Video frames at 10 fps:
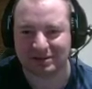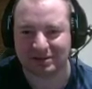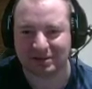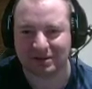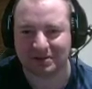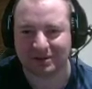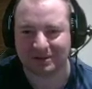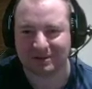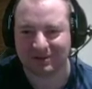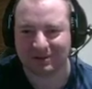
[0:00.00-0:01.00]
Oh no.
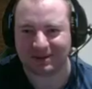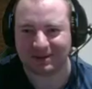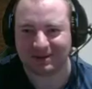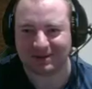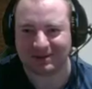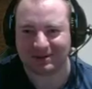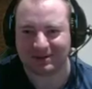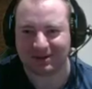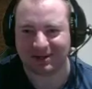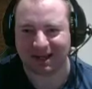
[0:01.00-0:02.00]

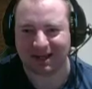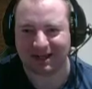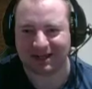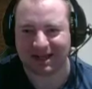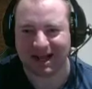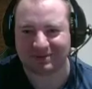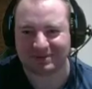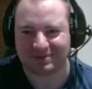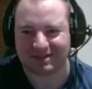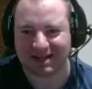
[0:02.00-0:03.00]
Okay, that
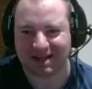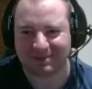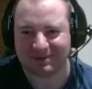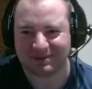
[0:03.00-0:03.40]
wasn't meant to happen.